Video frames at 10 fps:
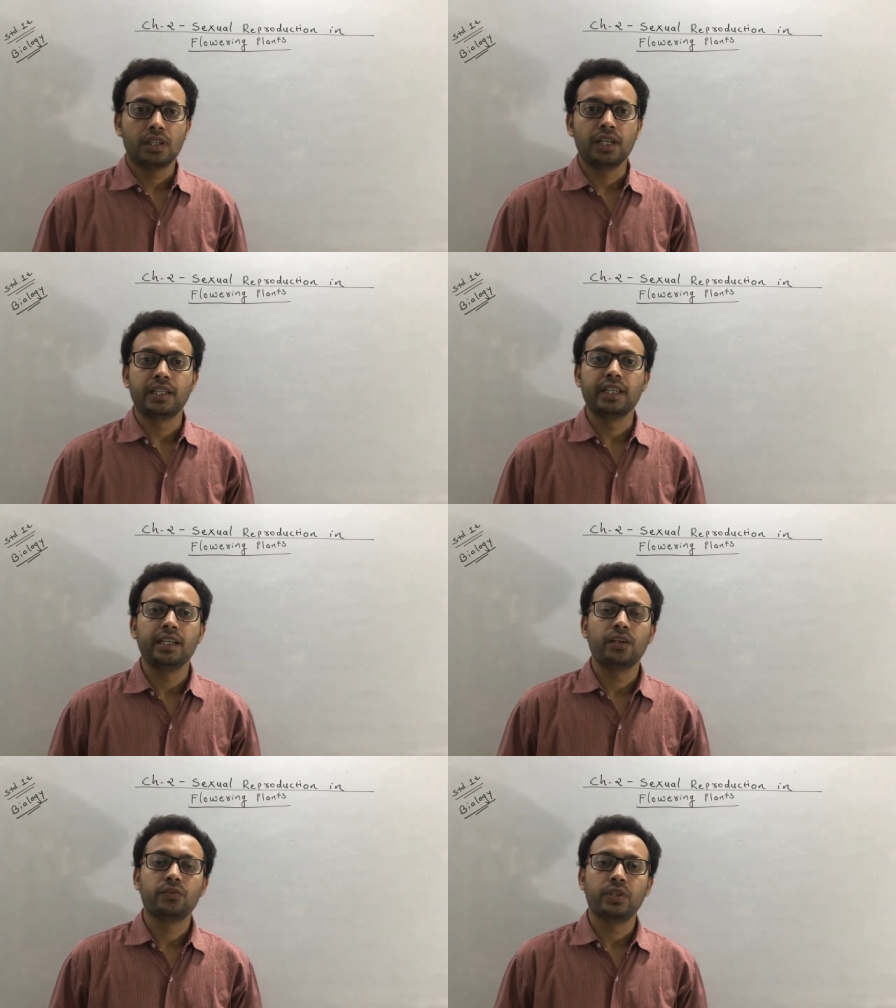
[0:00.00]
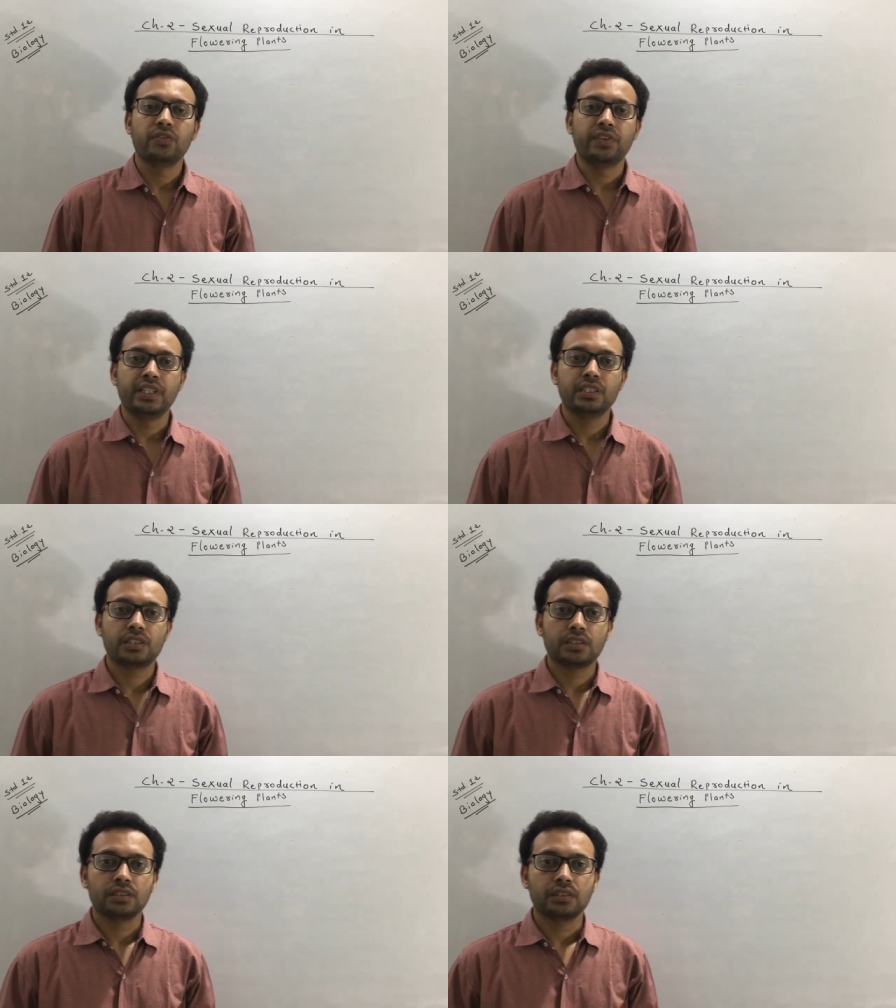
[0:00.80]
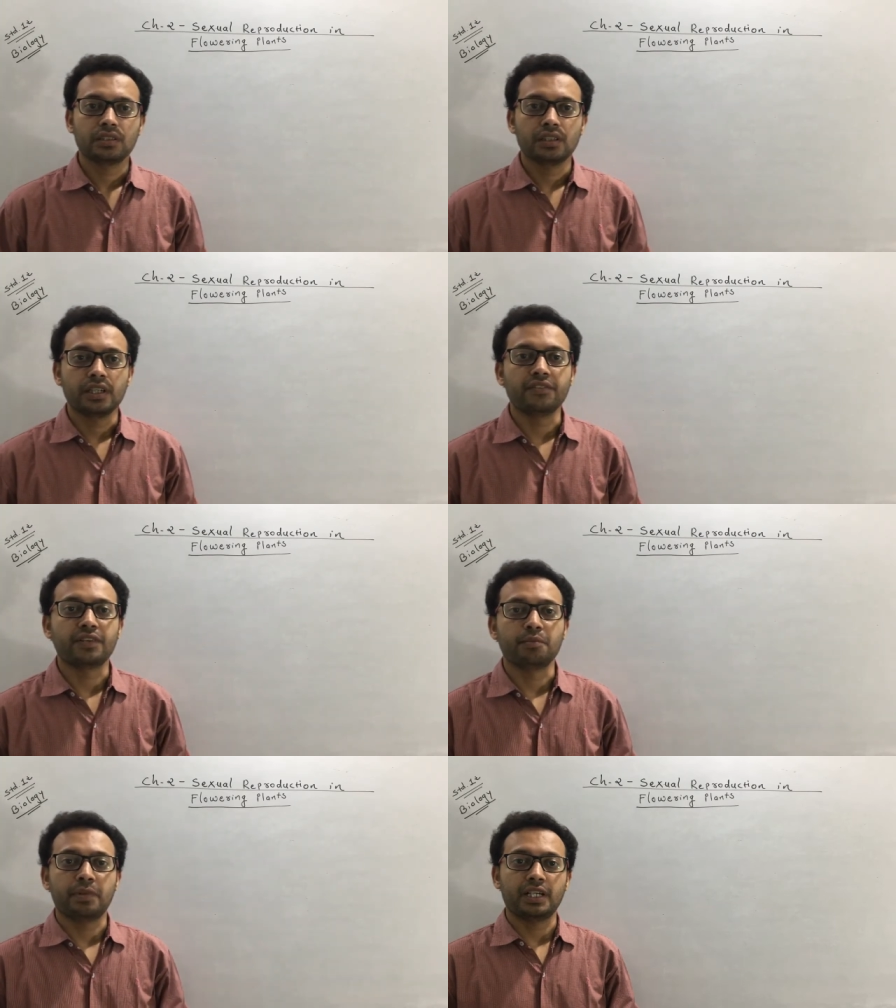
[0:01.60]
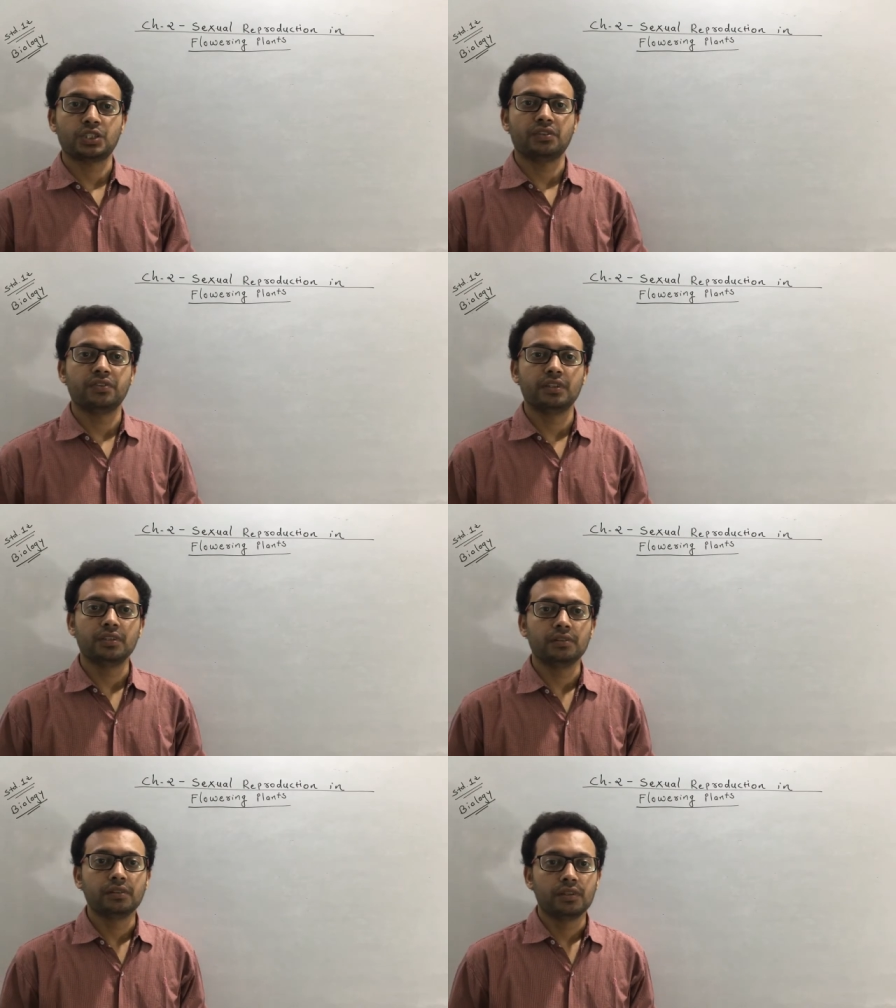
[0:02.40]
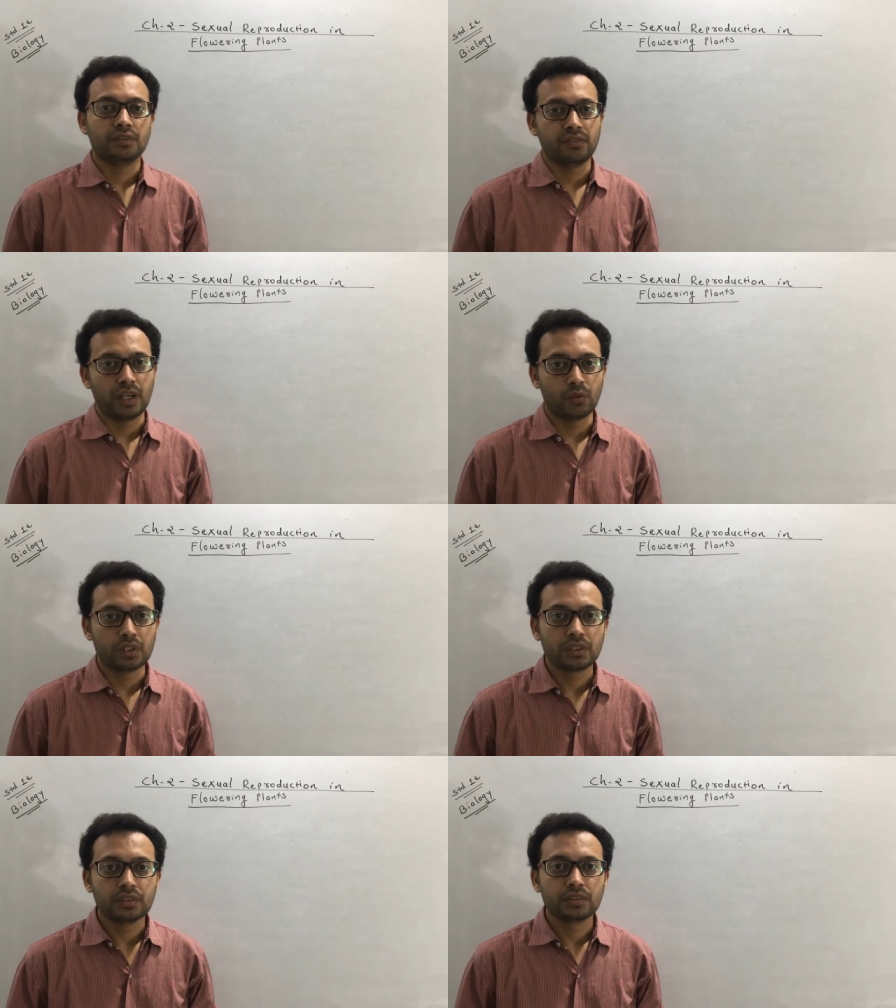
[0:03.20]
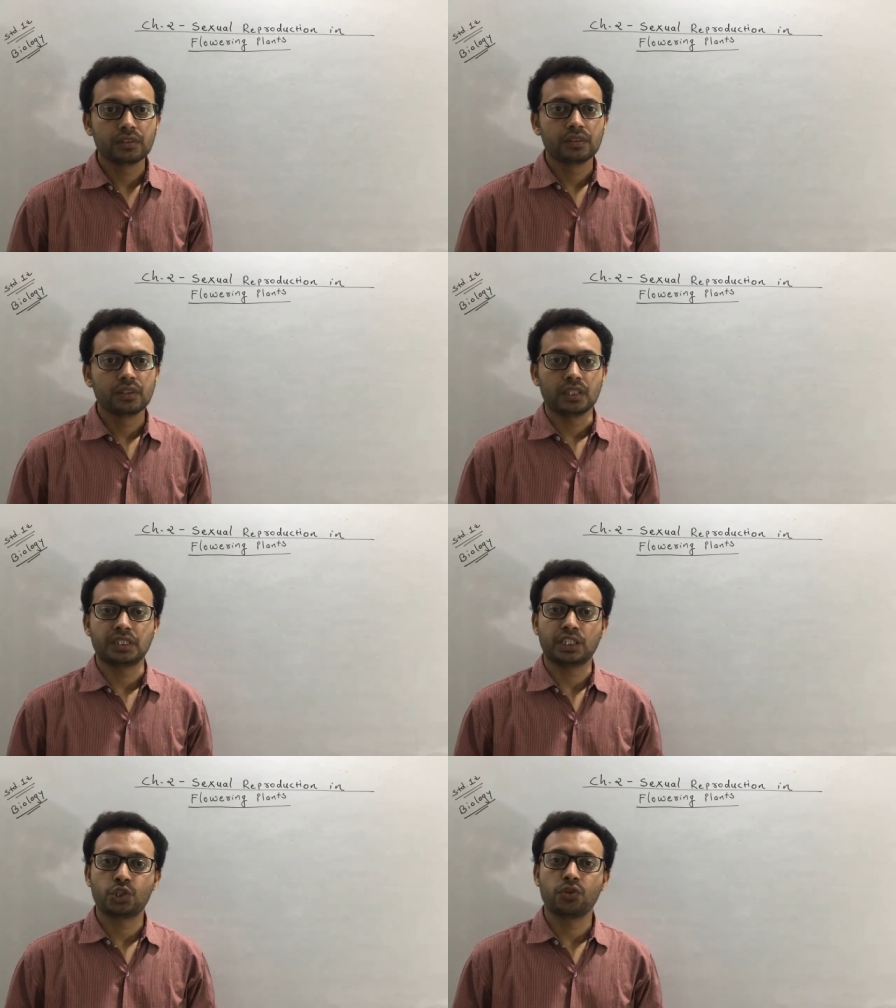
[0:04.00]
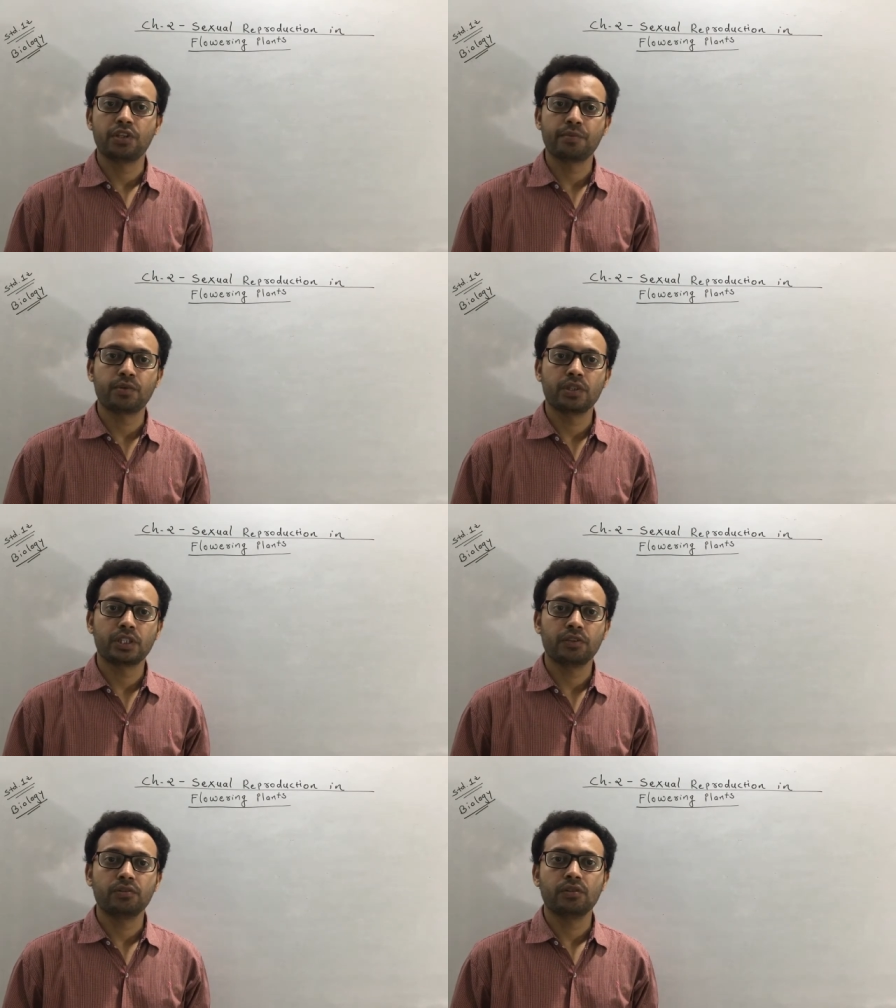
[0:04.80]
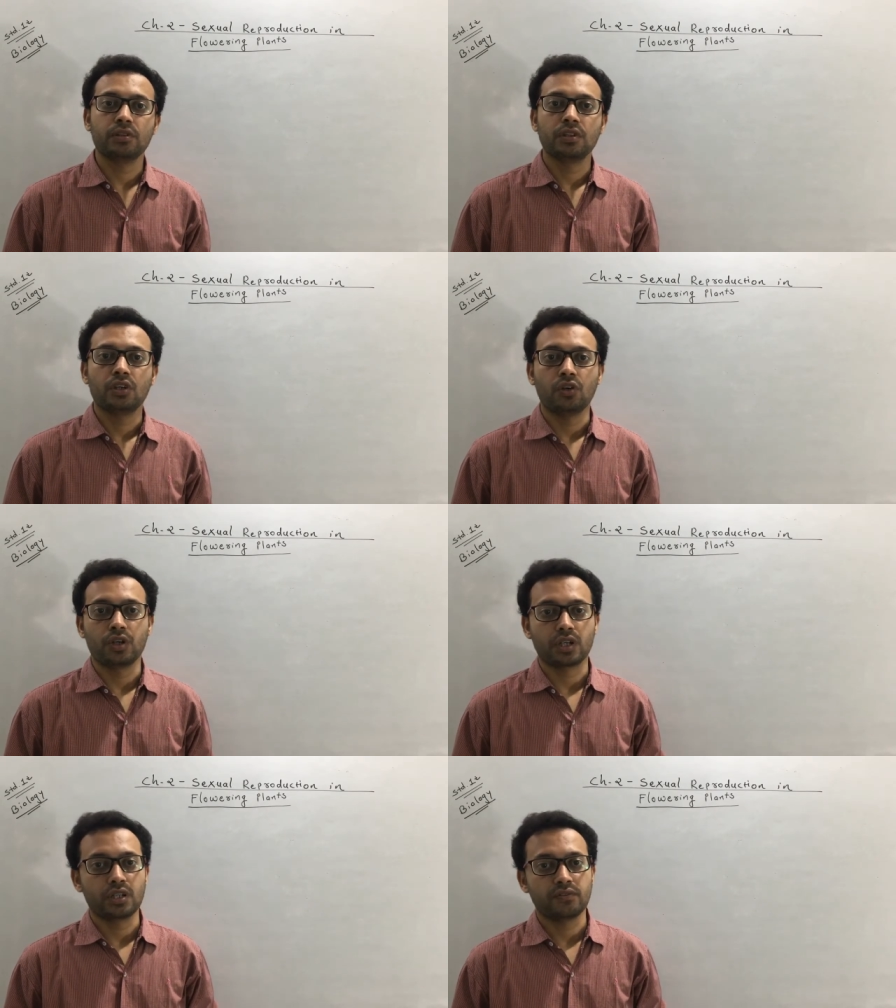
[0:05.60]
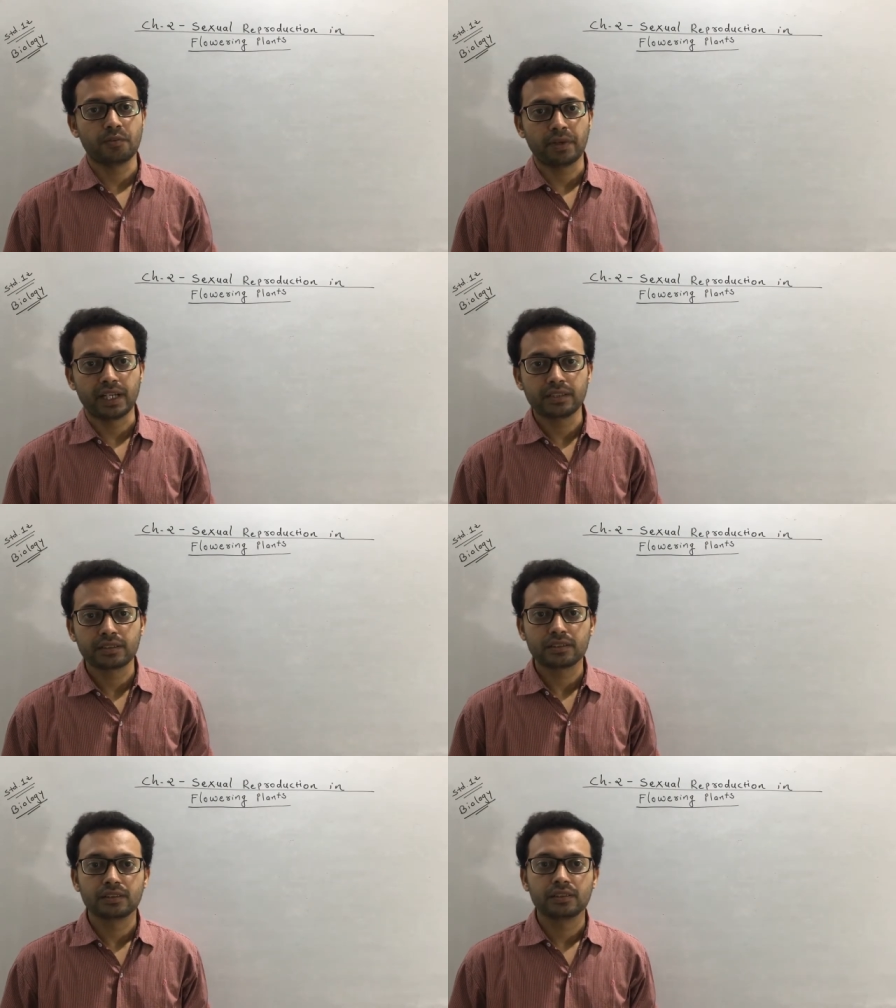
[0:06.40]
Until now, we have finished different parts of a flower, a sexual reproductive organ of a plant.